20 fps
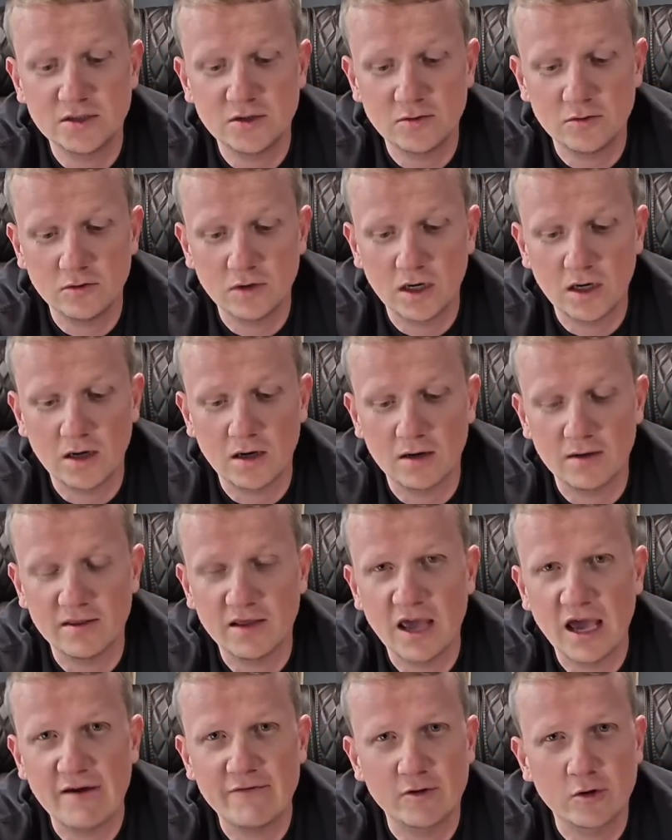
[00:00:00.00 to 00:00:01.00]
They
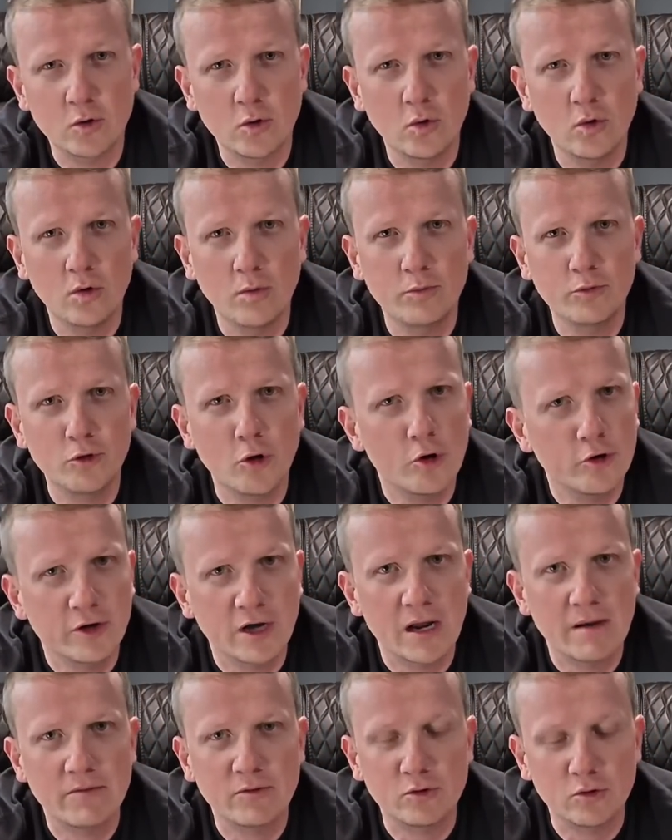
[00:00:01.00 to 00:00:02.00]
have a cool
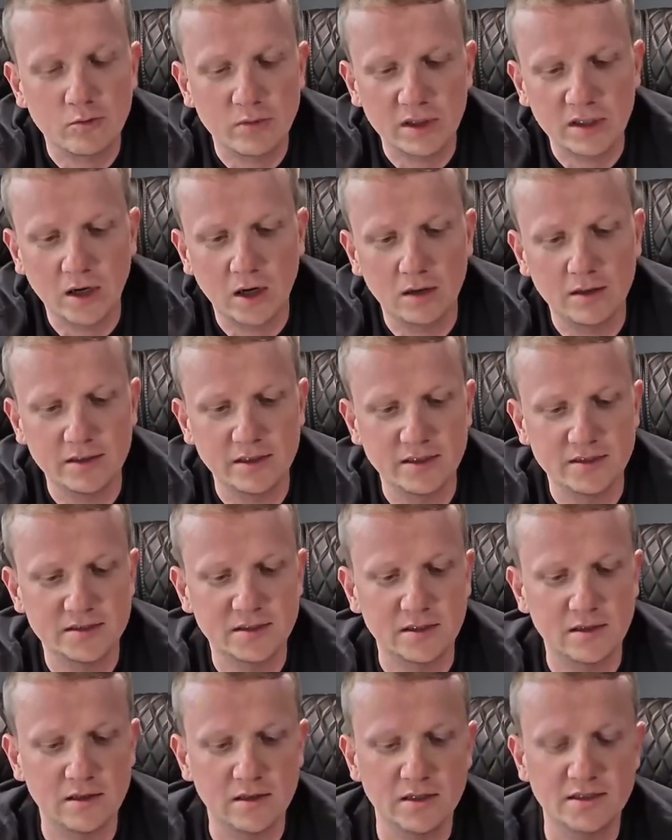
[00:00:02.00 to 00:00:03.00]
program through Begali. It's
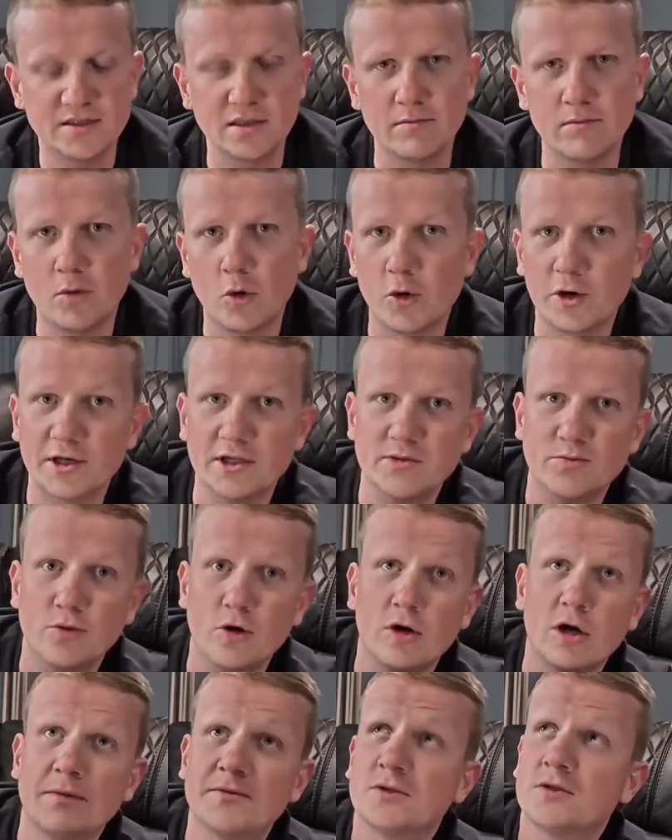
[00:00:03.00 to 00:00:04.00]
a mortgage
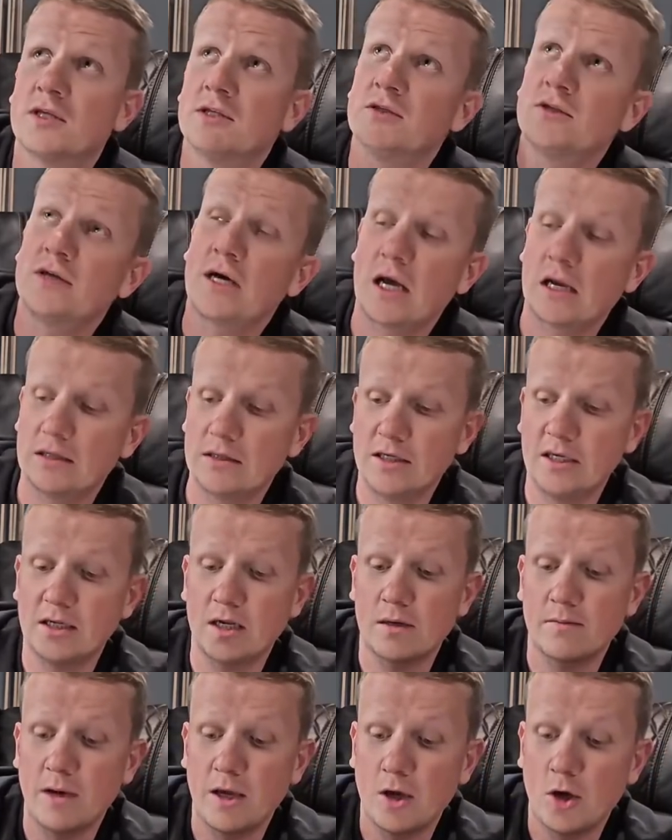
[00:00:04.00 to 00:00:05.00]
program. So they took out a lien
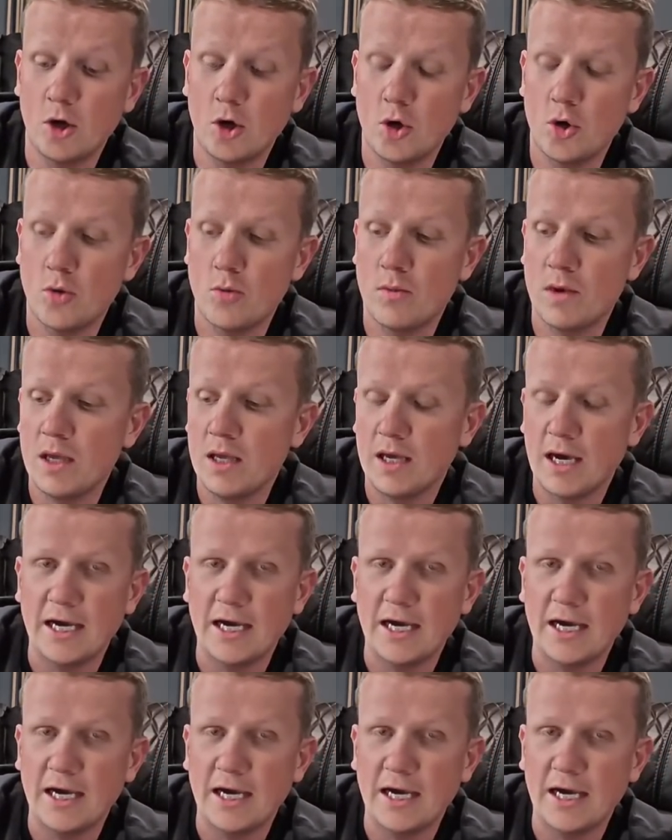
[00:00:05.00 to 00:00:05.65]
on my home.